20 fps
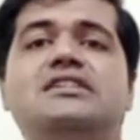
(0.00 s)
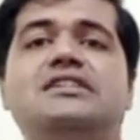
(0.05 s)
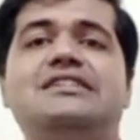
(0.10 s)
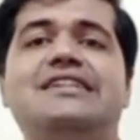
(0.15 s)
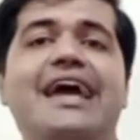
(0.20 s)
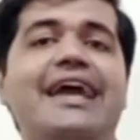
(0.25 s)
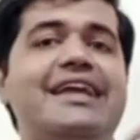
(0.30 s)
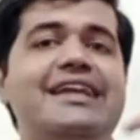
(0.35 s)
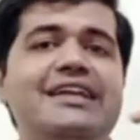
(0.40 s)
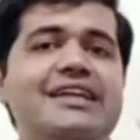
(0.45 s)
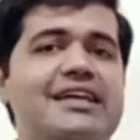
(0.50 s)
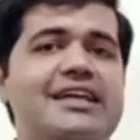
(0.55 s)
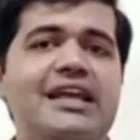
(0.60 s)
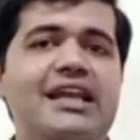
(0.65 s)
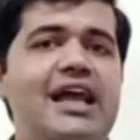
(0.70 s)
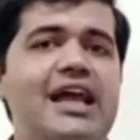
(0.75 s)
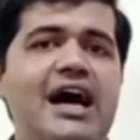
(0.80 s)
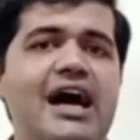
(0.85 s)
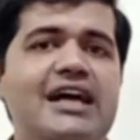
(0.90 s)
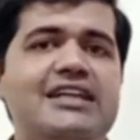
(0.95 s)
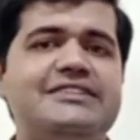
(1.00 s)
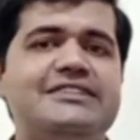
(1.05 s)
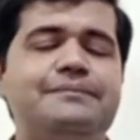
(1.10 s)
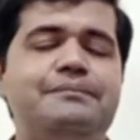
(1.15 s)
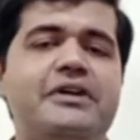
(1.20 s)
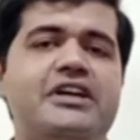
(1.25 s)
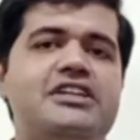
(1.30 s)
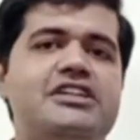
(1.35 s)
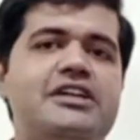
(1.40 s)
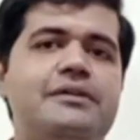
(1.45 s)
technical
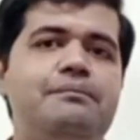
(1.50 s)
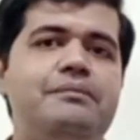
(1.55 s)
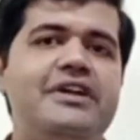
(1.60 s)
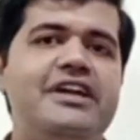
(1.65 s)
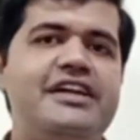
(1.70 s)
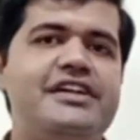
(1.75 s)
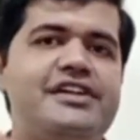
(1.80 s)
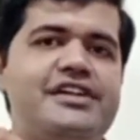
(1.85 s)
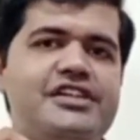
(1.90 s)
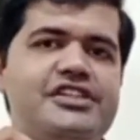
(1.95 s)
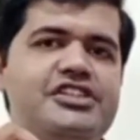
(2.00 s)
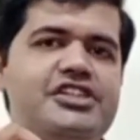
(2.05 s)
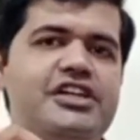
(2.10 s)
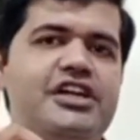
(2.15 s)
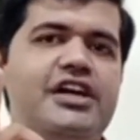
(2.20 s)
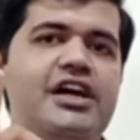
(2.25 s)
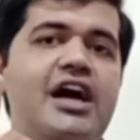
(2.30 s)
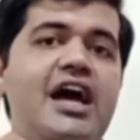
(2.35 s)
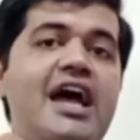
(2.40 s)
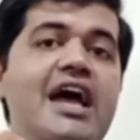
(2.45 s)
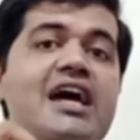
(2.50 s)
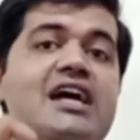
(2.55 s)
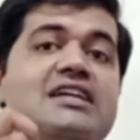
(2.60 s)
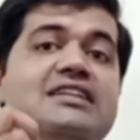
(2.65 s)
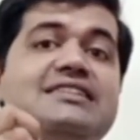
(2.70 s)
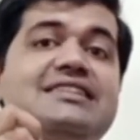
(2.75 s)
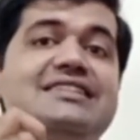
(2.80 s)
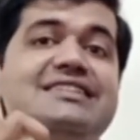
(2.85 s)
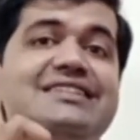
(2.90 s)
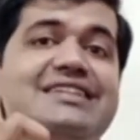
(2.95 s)
aspect of literature
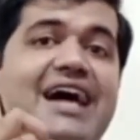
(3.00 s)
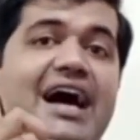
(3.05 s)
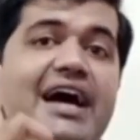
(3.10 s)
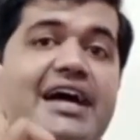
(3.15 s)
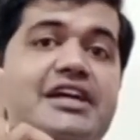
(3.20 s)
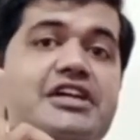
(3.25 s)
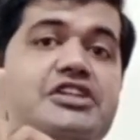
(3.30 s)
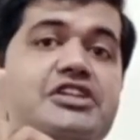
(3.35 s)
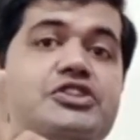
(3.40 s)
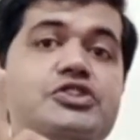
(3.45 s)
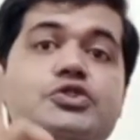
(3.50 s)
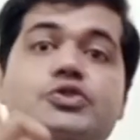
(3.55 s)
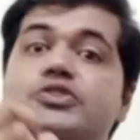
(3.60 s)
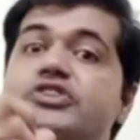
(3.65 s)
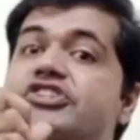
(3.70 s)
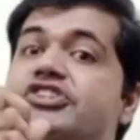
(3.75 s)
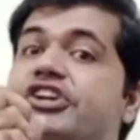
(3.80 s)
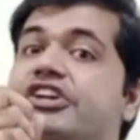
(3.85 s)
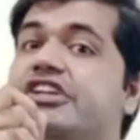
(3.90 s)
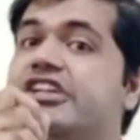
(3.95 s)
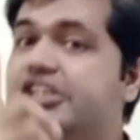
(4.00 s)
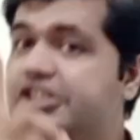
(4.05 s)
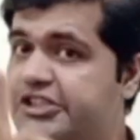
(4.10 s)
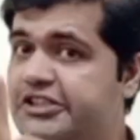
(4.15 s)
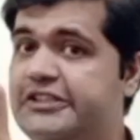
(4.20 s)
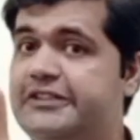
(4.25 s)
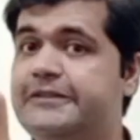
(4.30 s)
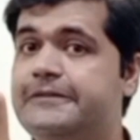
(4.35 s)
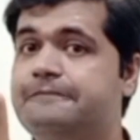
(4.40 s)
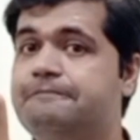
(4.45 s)
is tied to
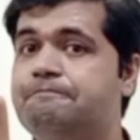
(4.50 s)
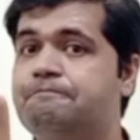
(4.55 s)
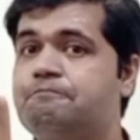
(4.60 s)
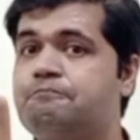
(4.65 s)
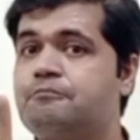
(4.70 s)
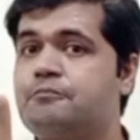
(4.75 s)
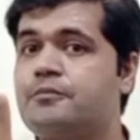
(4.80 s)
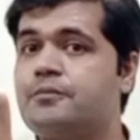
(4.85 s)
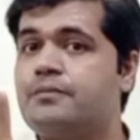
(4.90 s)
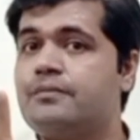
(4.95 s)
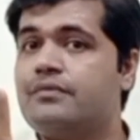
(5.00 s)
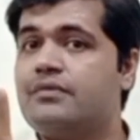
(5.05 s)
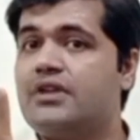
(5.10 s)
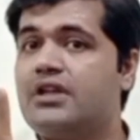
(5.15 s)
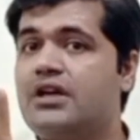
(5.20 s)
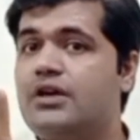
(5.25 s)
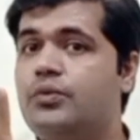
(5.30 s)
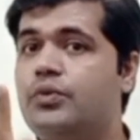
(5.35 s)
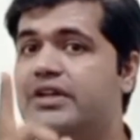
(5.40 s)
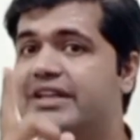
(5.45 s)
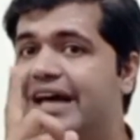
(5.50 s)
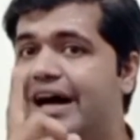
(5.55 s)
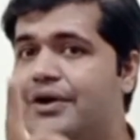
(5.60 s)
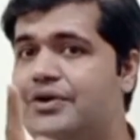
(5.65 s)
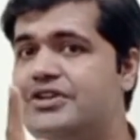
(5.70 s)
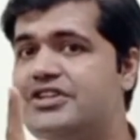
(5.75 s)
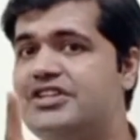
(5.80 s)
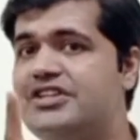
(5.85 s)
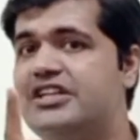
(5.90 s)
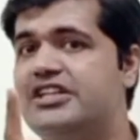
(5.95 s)
tradition.
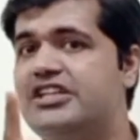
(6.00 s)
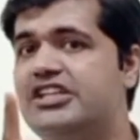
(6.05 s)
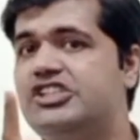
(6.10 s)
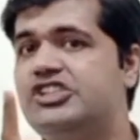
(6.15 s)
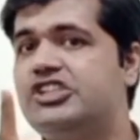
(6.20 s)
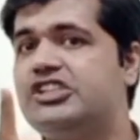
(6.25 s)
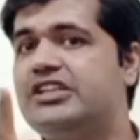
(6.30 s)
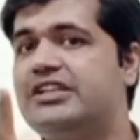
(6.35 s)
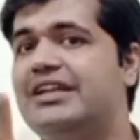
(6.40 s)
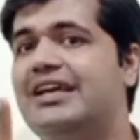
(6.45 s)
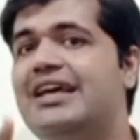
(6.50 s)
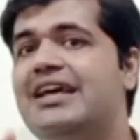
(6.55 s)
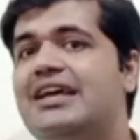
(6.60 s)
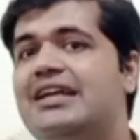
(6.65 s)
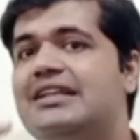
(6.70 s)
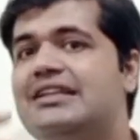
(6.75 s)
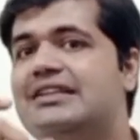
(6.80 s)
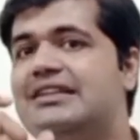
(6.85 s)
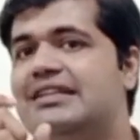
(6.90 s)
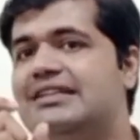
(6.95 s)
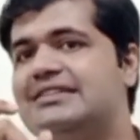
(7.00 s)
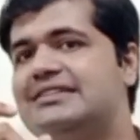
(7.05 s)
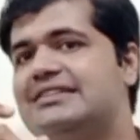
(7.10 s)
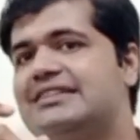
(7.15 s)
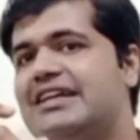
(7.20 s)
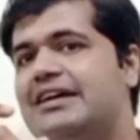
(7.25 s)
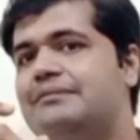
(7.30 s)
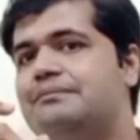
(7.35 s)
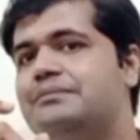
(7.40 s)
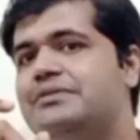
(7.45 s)
Without tradition, this
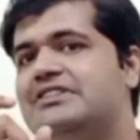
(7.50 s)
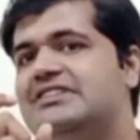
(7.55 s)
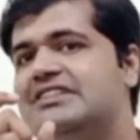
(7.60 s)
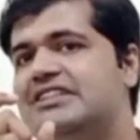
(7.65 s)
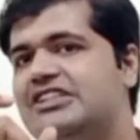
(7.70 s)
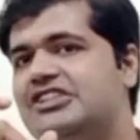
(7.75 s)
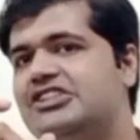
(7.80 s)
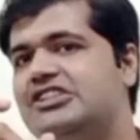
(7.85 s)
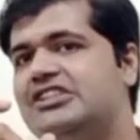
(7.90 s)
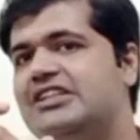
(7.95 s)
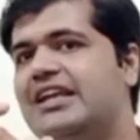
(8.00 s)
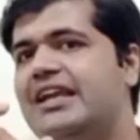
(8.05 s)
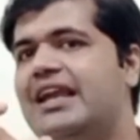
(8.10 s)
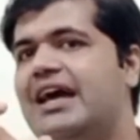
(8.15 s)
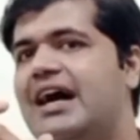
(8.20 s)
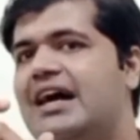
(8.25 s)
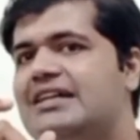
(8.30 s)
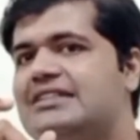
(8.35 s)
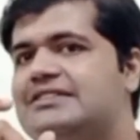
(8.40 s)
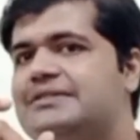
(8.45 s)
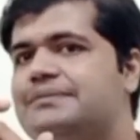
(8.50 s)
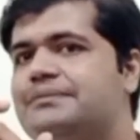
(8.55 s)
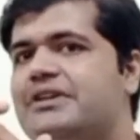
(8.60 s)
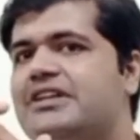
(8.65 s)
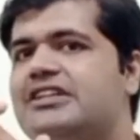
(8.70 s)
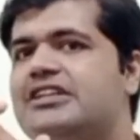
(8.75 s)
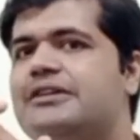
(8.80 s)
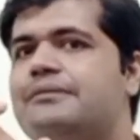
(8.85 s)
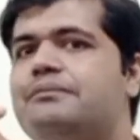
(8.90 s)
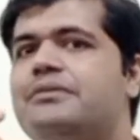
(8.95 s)
compositional
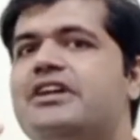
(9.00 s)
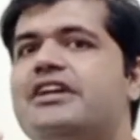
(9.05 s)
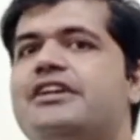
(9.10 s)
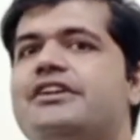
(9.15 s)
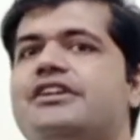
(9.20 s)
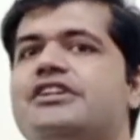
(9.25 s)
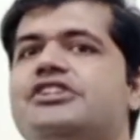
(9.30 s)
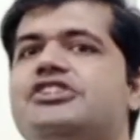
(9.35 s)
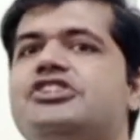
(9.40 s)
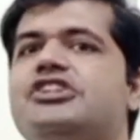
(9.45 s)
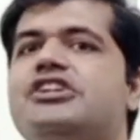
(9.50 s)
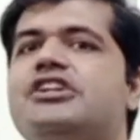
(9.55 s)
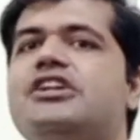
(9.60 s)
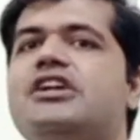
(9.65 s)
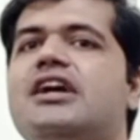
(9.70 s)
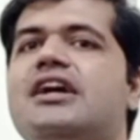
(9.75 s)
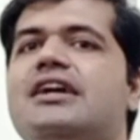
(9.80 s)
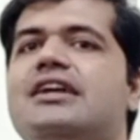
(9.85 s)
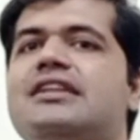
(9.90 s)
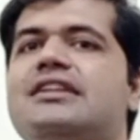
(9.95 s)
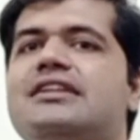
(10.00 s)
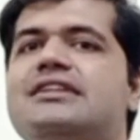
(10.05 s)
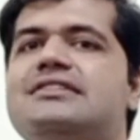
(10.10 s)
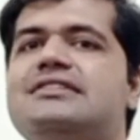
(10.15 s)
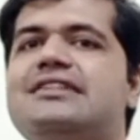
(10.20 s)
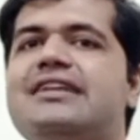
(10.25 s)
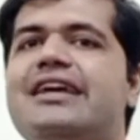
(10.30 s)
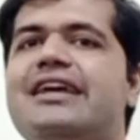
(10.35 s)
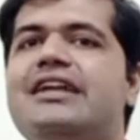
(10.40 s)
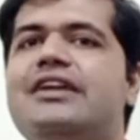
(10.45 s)
aspect of literature or
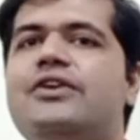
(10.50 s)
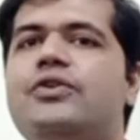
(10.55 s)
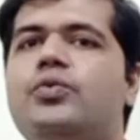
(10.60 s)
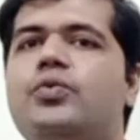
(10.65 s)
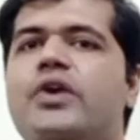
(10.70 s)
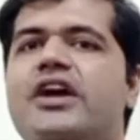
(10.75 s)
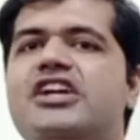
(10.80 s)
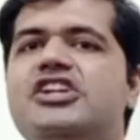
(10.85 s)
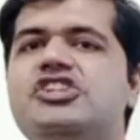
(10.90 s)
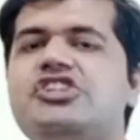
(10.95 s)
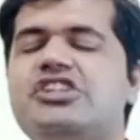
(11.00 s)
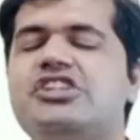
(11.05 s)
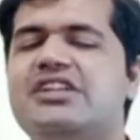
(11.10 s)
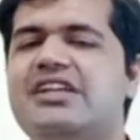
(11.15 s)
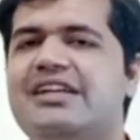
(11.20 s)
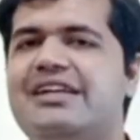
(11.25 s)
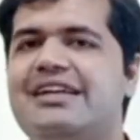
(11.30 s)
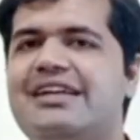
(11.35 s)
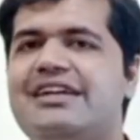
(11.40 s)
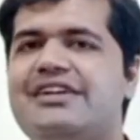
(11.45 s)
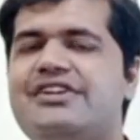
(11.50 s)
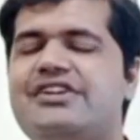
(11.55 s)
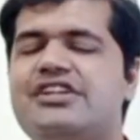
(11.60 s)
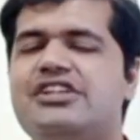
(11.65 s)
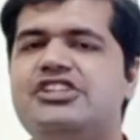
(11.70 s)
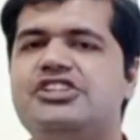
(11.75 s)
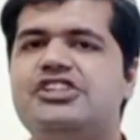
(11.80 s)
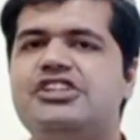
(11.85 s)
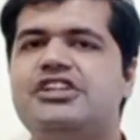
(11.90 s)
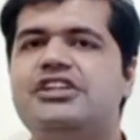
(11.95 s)
this innovation in
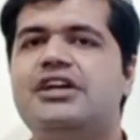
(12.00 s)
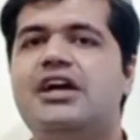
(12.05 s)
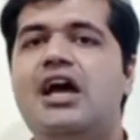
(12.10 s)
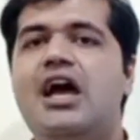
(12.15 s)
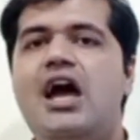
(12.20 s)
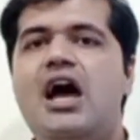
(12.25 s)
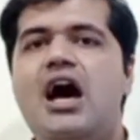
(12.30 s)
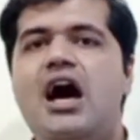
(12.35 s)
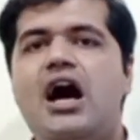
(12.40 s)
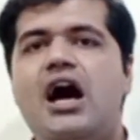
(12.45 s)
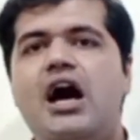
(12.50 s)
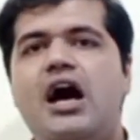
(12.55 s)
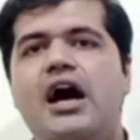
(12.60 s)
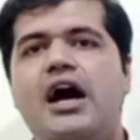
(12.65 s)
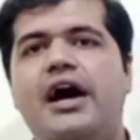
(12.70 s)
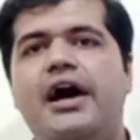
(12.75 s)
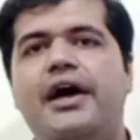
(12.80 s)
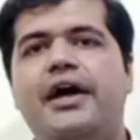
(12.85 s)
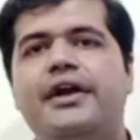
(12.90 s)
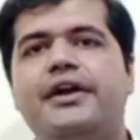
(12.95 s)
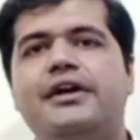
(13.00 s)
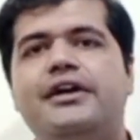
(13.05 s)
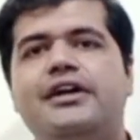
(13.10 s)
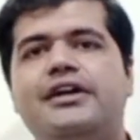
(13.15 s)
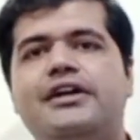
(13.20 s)
literature or